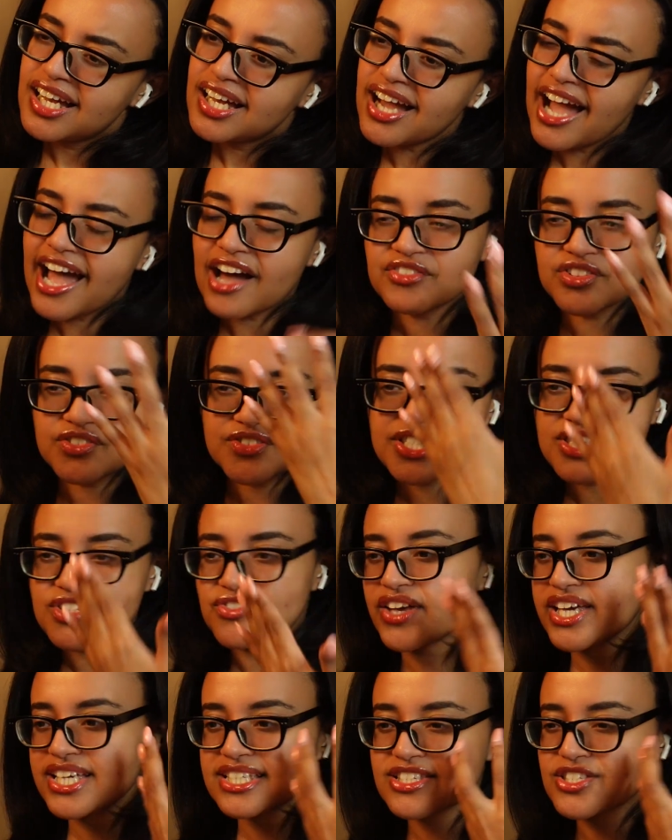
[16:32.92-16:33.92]
Half of his
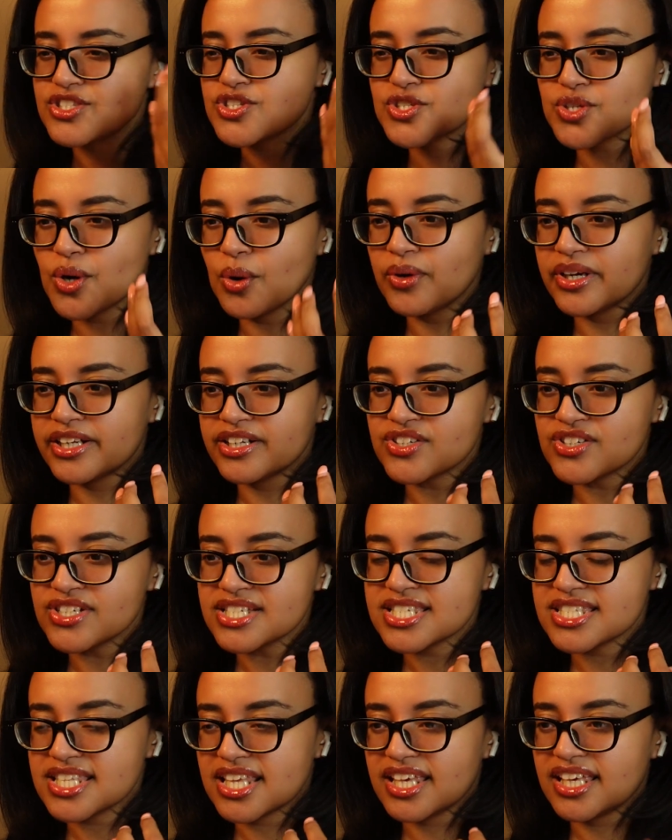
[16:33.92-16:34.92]
face, it's so
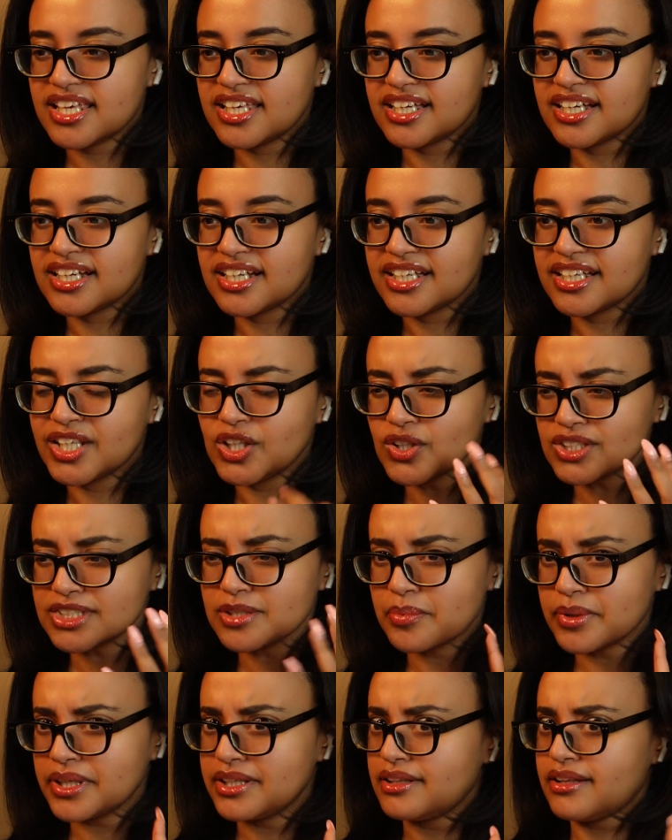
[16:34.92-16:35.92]
interesting. He looks a
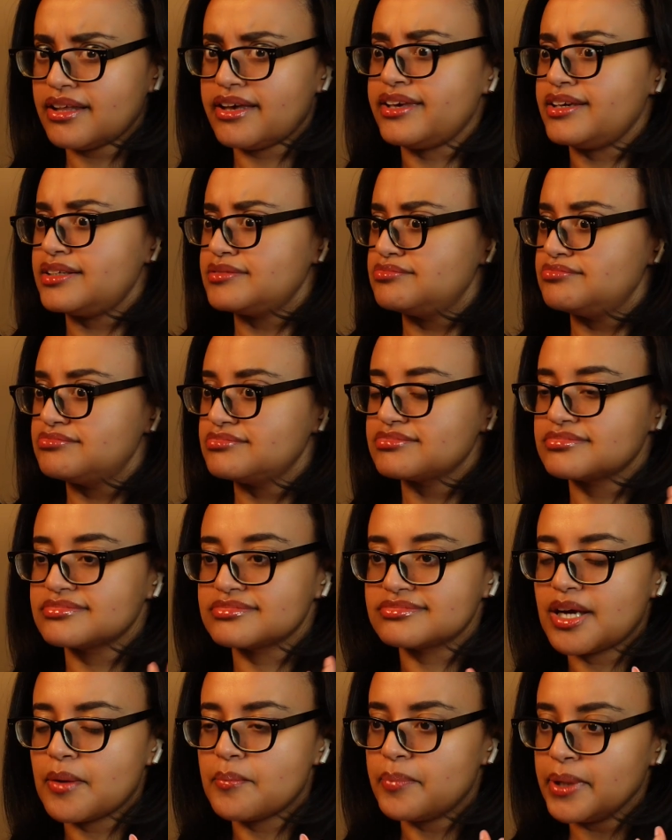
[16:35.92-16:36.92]
bit
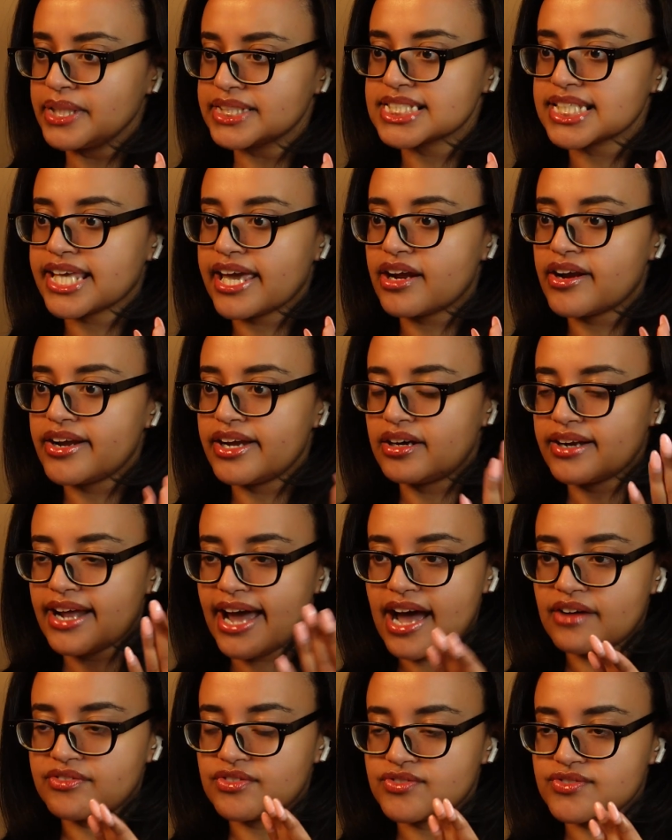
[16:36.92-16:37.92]
scary on
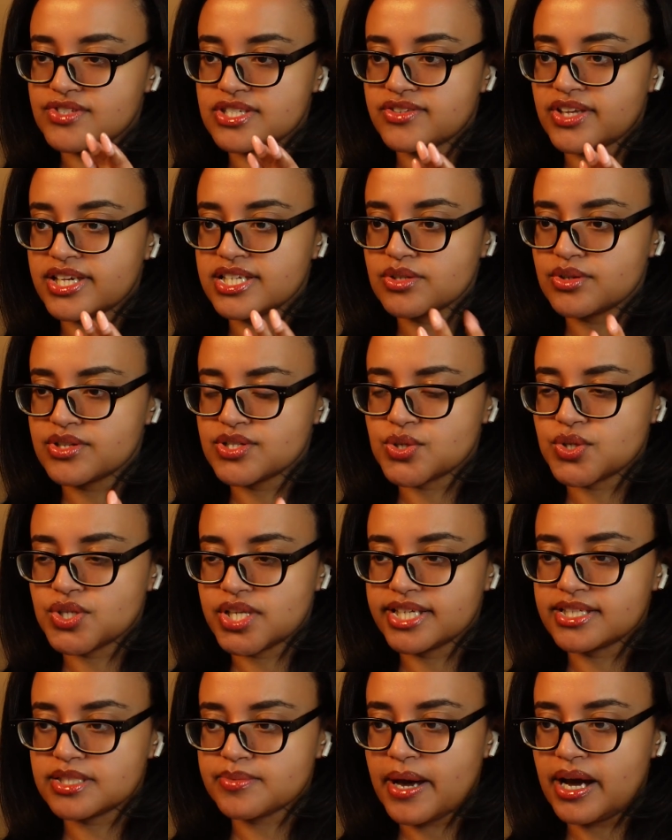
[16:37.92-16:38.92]
half of his face when he's
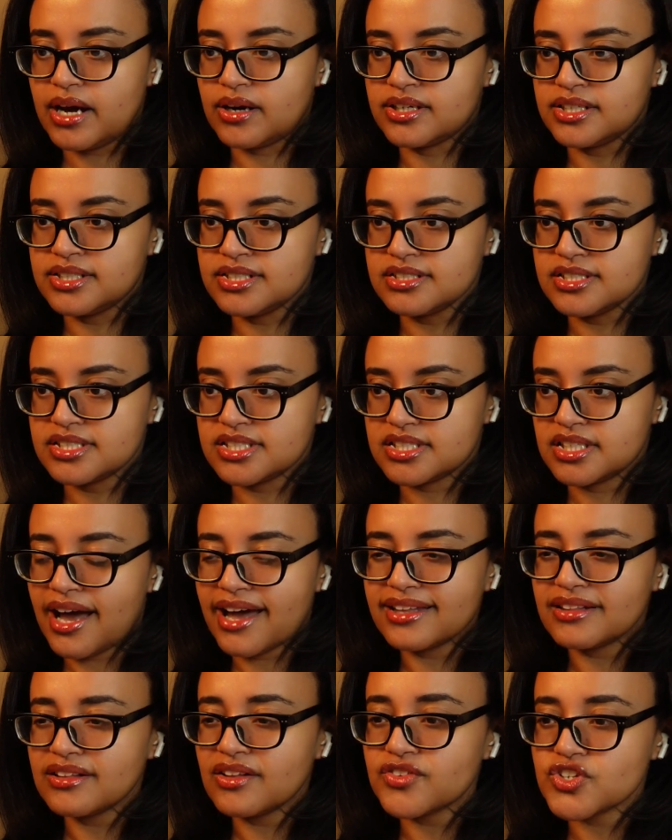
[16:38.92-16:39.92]
using his powers.
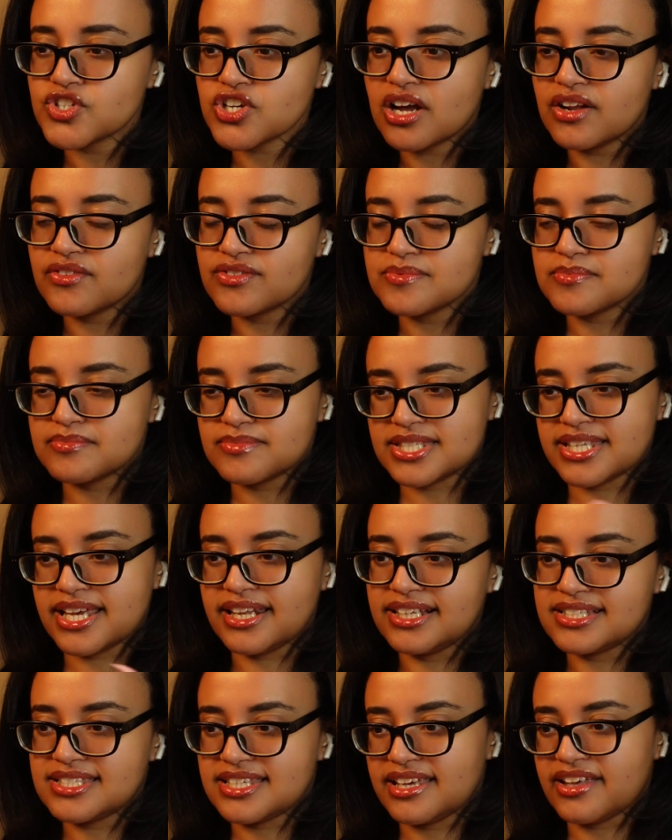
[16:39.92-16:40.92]
I love the shot of them
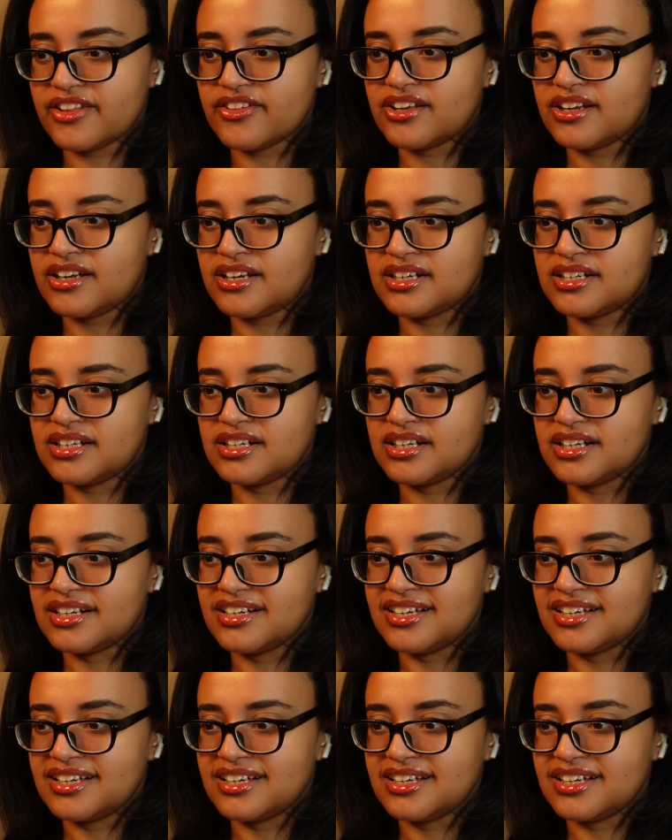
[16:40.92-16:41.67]
standing together.